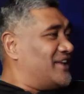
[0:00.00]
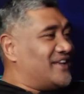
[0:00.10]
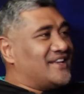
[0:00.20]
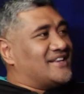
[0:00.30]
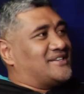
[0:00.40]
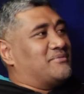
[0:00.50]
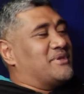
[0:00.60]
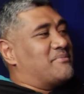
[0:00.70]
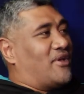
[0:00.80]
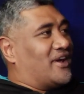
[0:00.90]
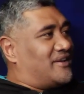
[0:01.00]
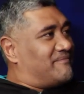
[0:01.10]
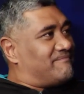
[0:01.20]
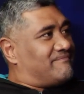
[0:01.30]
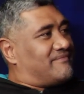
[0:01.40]
like some of them, like
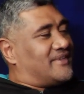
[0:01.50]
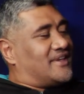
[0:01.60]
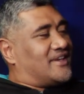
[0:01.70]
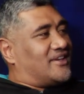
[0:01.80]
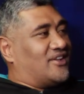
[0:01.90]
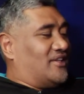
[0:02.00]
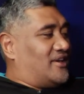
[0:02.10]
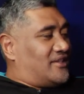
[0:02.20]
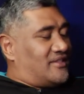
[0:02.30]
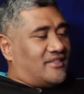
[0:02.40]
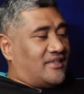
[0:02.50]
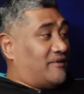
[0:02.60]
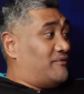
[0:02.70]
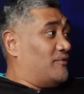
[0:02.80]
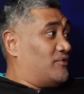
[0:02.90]
you know, it,
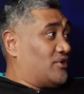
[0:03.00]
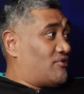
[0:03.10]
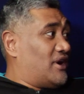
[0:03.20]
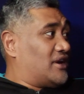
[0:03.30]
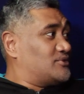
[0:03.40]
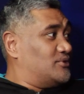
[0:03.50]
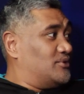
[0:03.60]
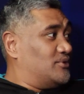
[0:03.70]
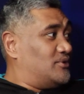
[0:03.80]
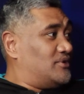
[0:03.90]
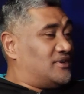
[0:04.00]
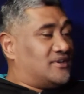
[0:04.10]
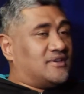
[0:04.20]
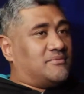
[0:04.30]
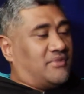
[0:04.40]
they fall through the cracks, or yeah, yeah.